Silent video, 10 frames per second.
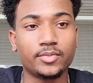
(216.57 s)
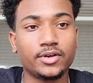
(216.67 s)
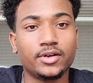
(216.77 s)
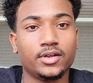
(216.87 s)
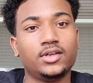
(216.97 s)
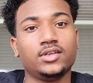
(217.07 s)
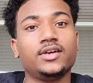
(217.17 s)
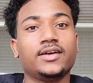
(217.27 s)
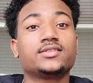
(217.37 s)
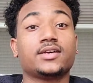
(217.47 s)
But
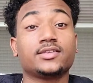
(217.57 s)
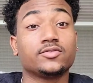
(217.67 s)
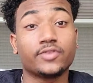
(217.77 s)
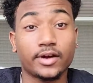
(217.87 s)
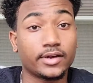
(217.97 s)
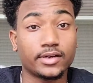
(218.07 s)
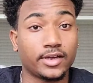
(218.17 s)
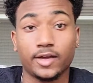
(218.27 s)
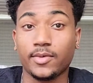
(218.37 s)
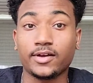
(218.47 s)
yeah, it's a very
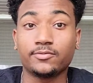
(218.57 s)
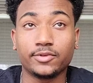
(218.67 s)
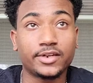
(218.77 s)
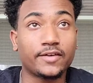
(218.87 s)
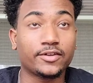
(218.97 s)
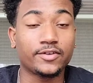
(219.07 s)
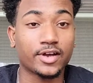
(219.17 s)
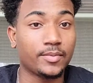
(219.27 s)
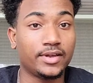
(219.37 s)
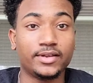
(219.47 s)
good game. I would definitely
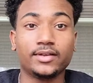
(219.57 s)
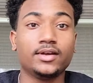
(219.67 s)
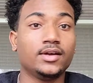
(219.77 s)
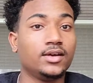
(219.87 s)
recommend it.